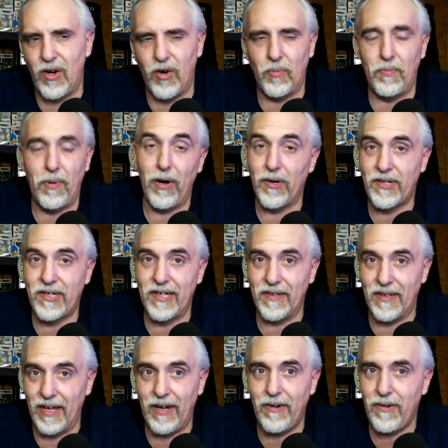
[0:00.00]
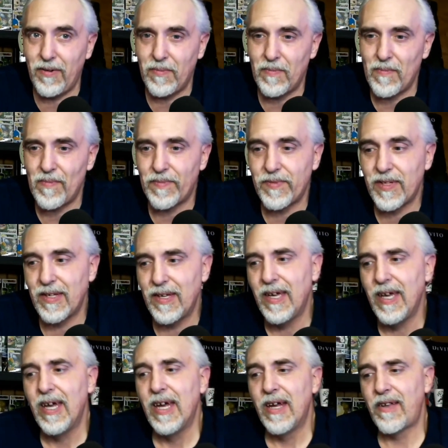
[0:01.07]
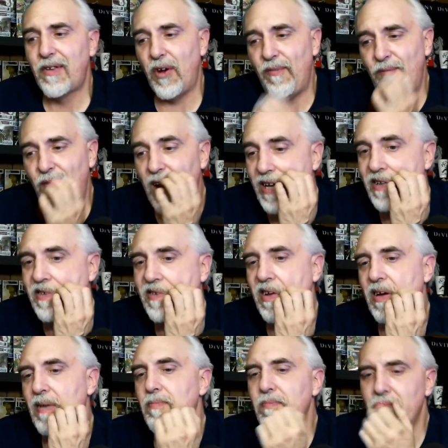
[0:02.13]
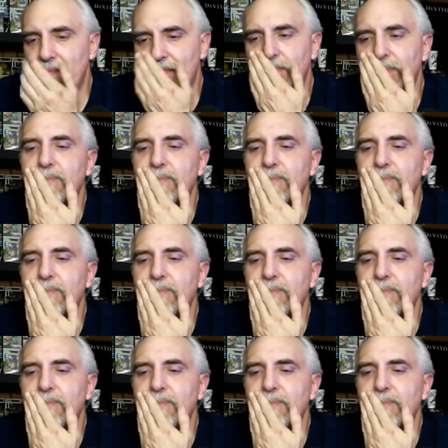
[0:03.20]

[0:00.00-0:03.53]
old parts in there. So it finds some,